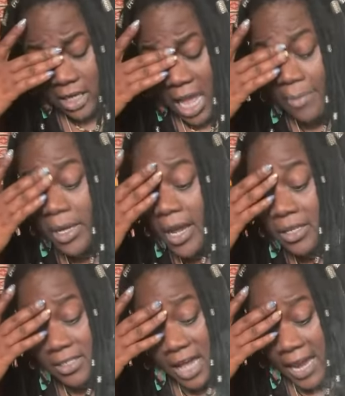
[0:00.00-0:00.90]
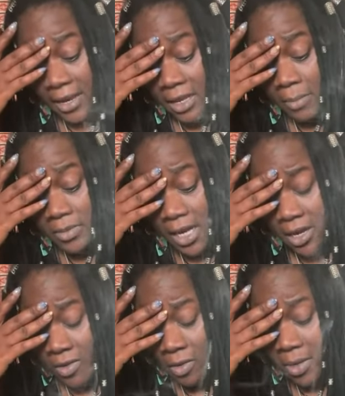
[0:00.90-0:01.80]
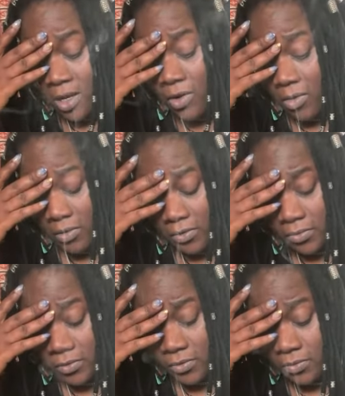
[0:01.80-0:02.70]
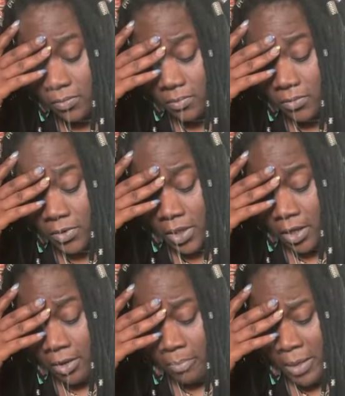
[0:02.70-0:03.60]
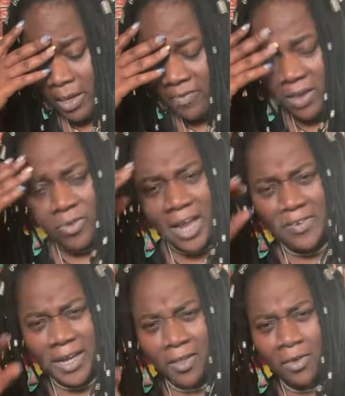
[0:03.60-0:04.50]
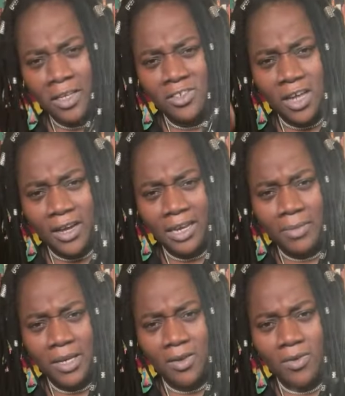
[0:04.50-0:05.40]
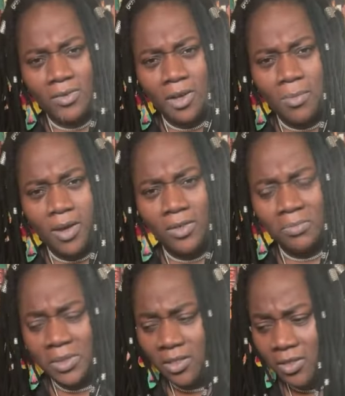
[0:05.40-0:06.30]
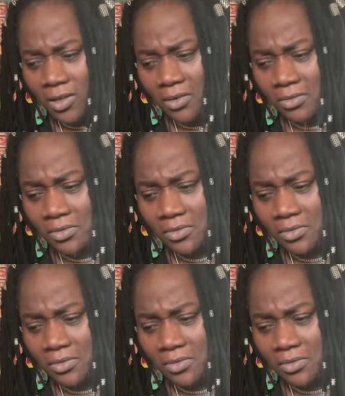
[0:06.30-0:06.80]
I'm inside it. I'm telling you, I mean, no. Maybe if I try to get out, it's shocking me now to come out. I mean, no.